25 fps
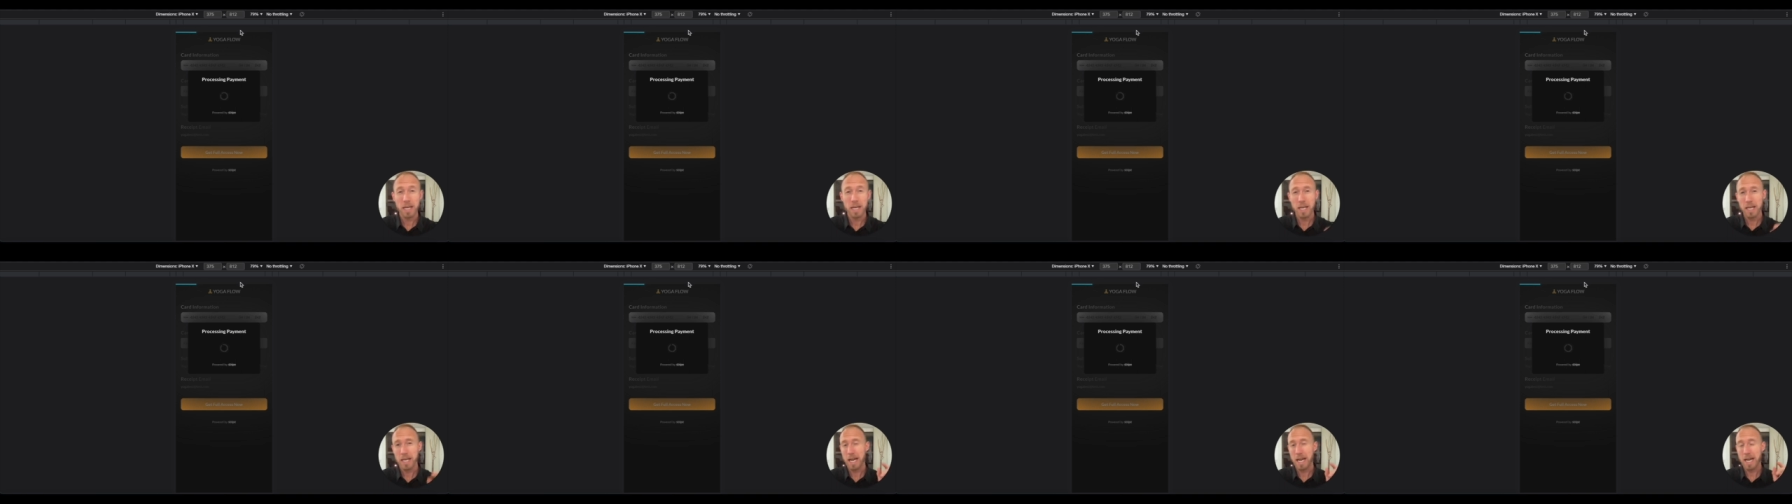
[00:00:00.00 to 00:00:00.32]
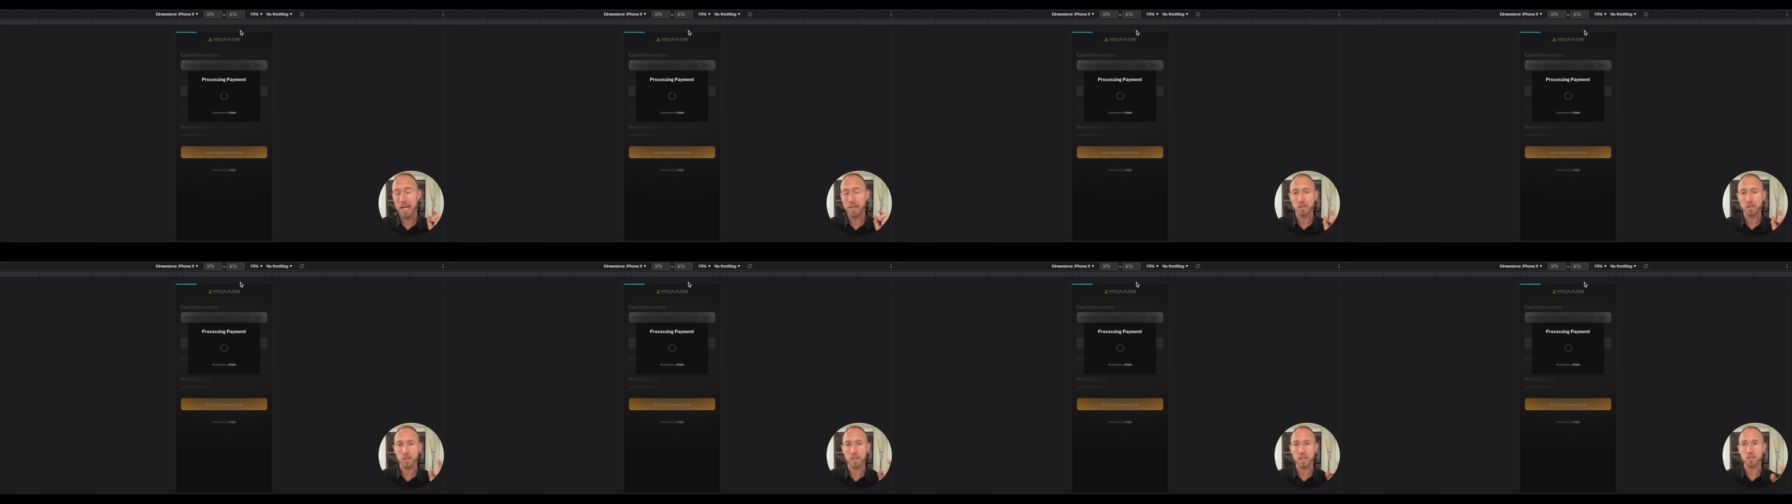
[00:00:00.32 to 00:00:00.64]

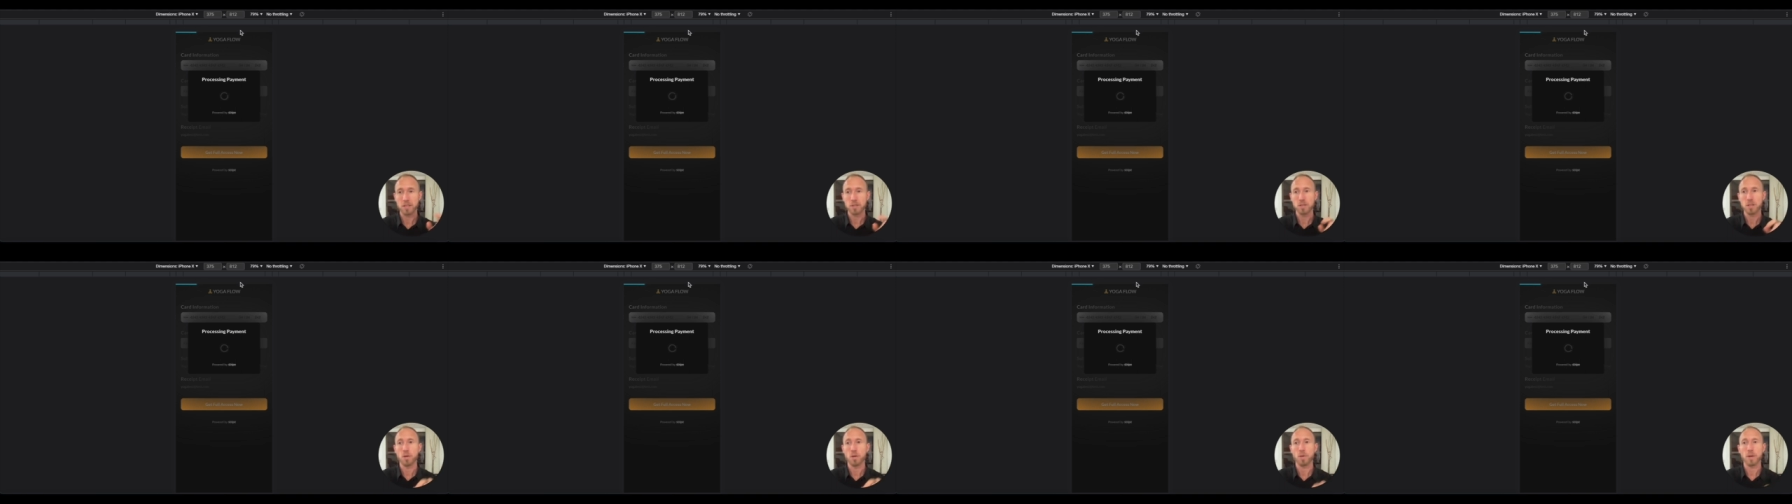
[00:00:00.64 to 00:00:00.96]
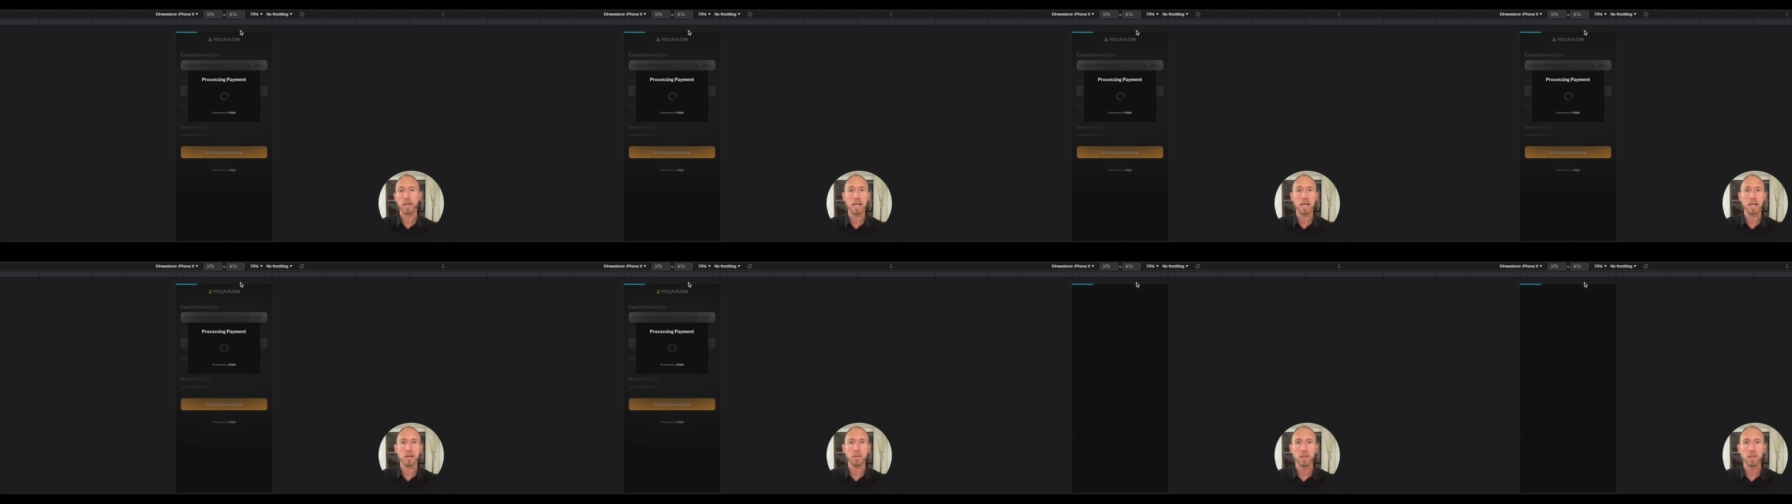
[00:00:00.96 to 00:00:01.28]
actually is going
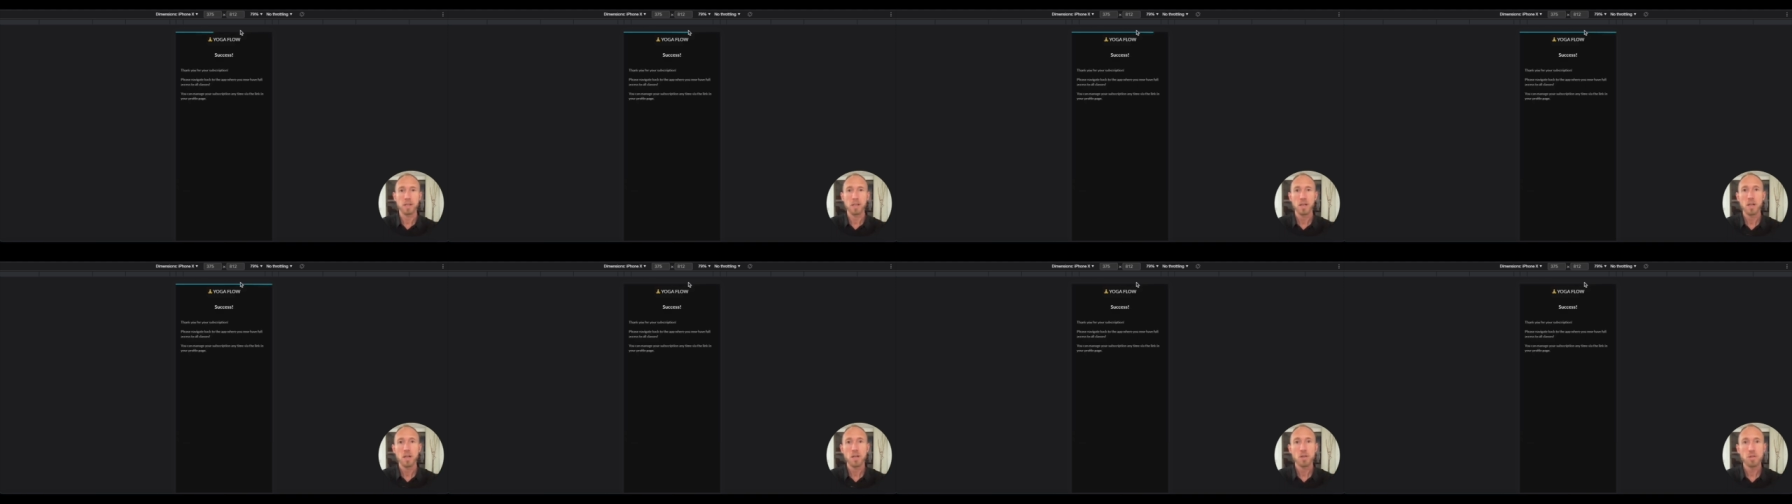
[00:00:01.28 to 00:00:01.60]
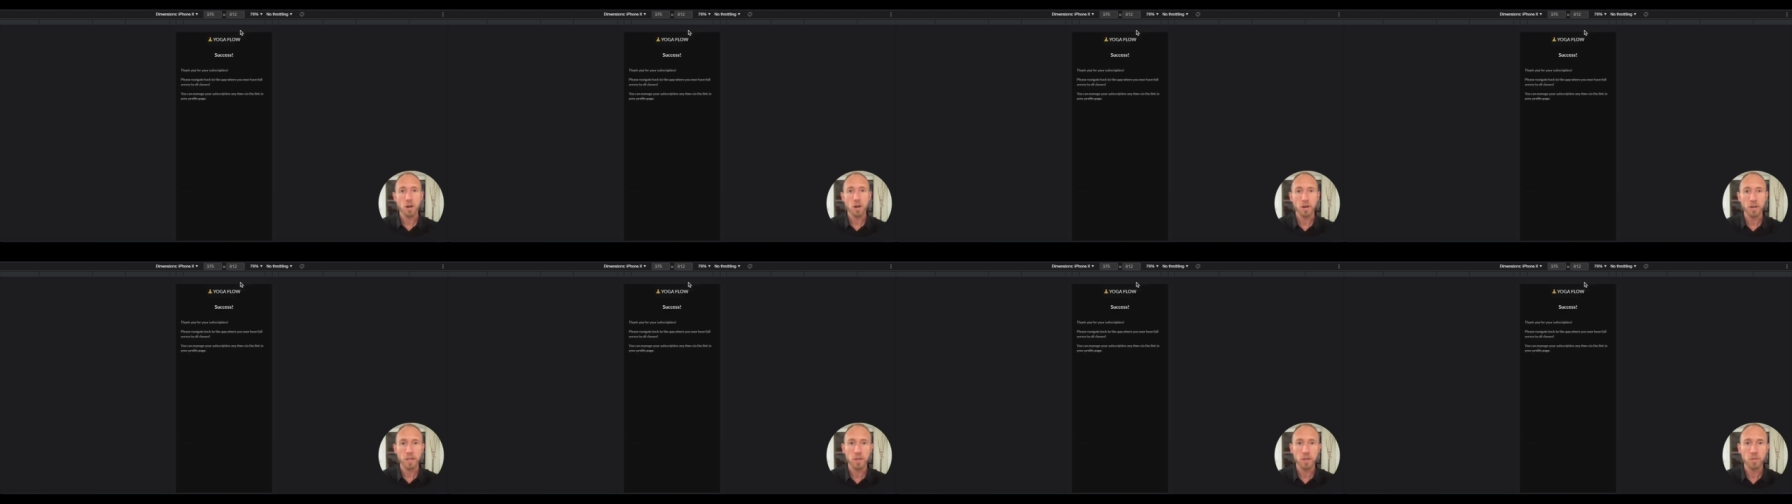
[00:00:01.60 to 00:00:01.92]
out,
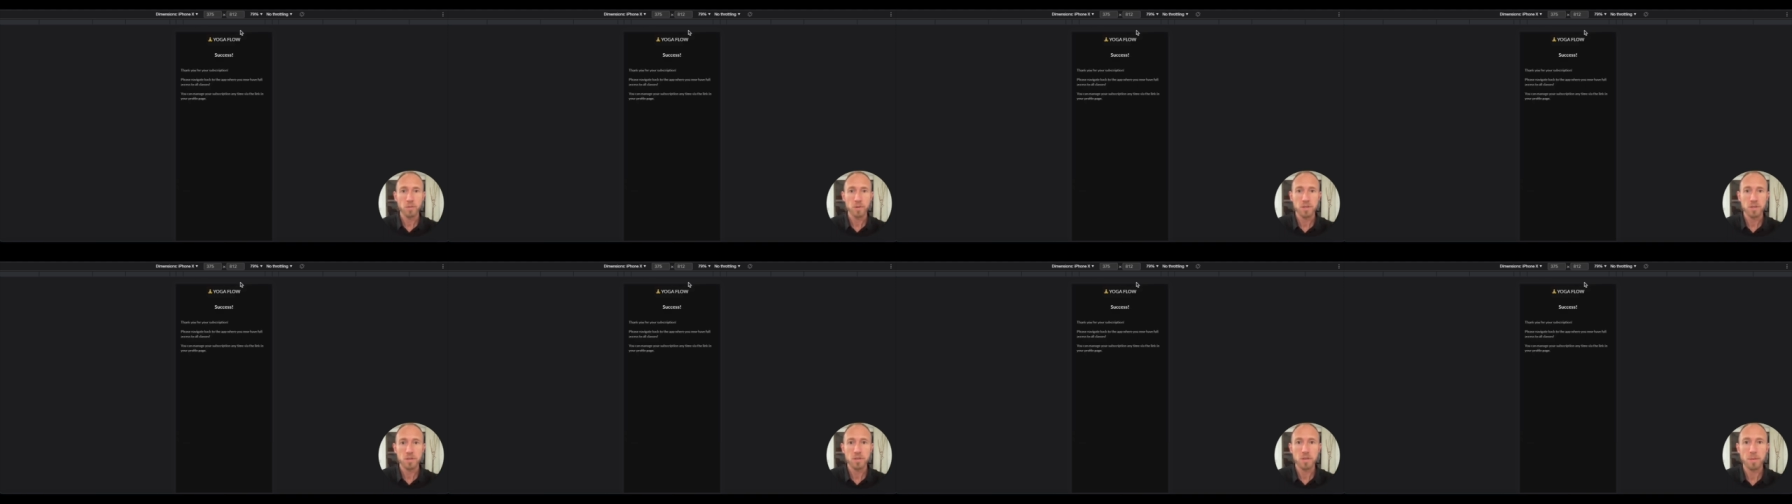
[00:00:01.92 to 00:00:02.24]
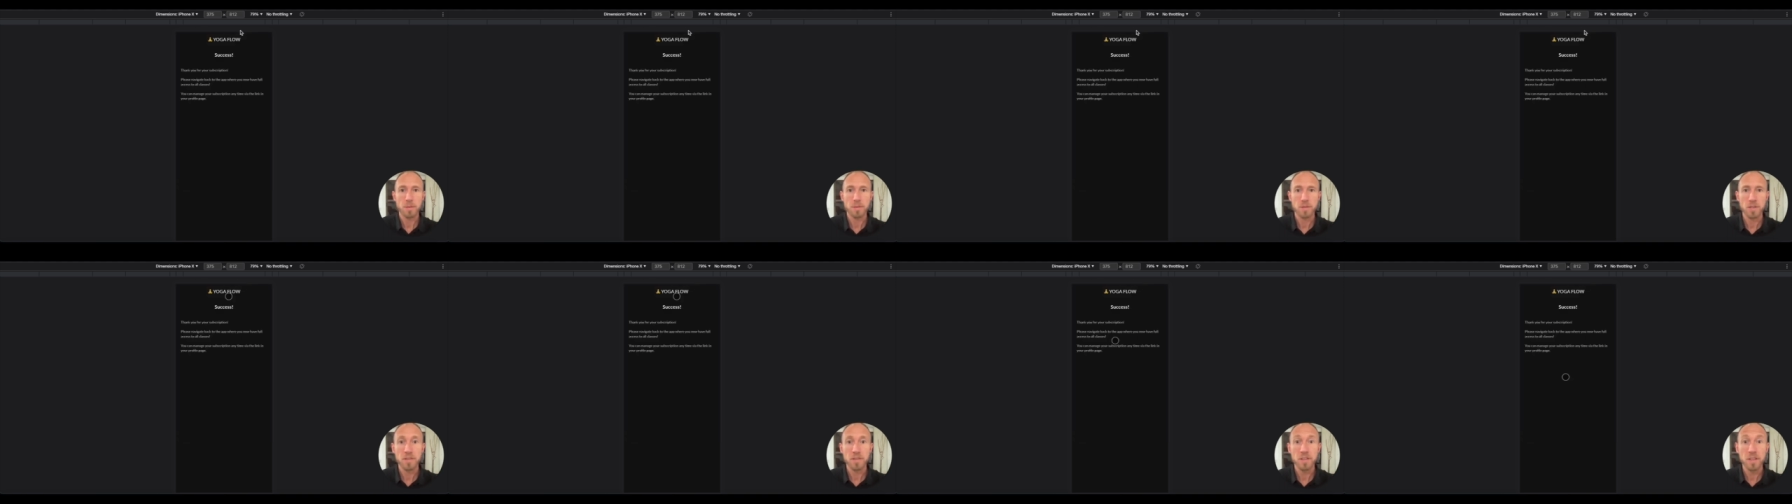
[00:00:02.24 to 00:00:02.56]
talking with Stripe
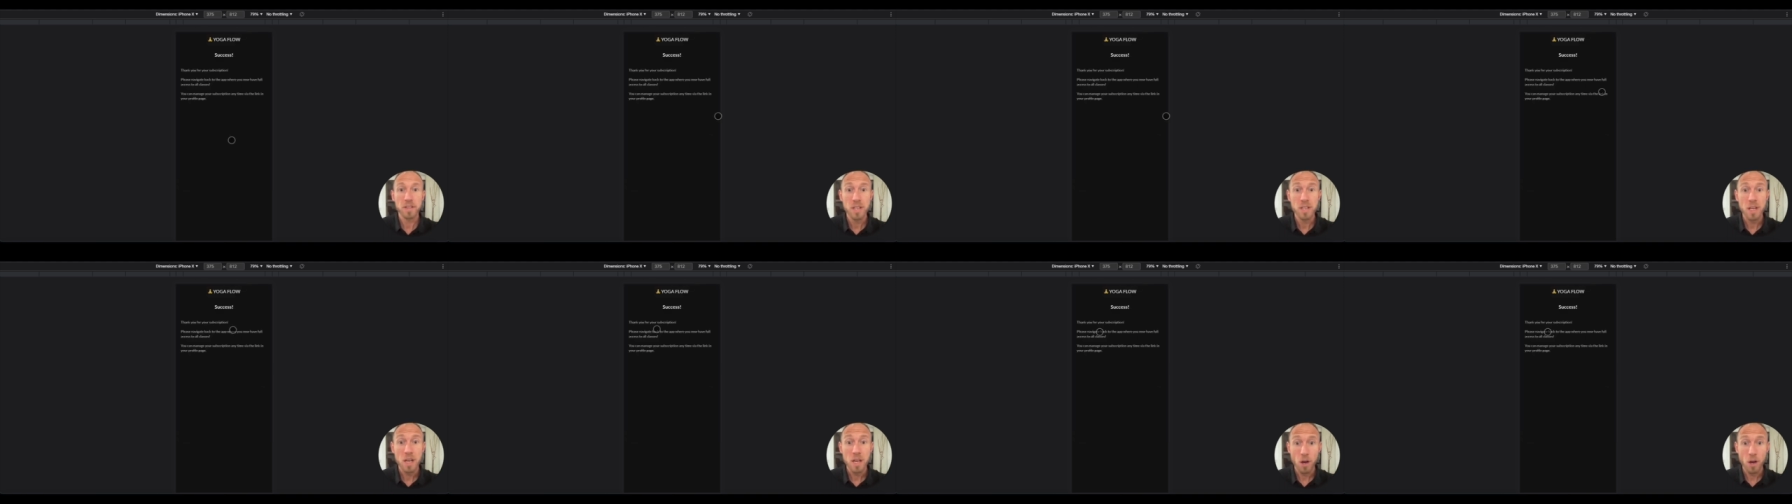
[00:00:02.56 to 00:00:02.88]
servers.